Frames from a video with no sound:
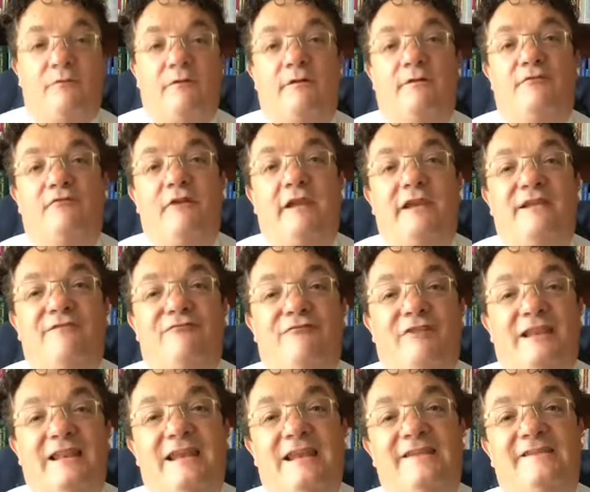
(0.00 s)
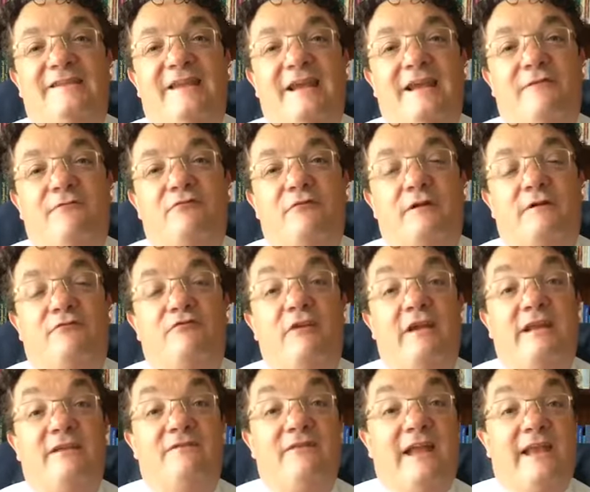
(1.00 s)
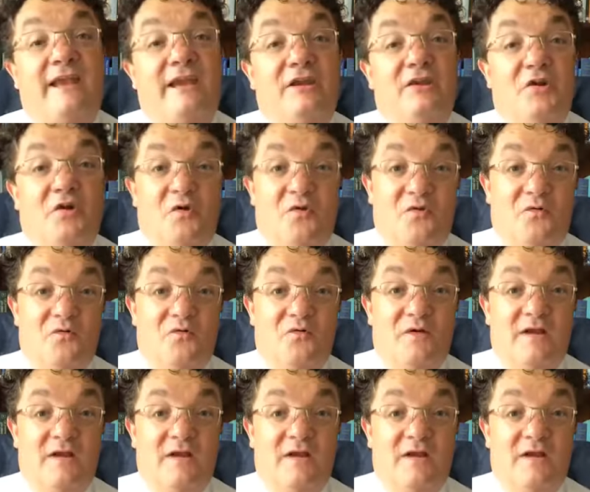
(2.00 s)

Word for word: we're afraid of releasing, if we're afraid of letting go,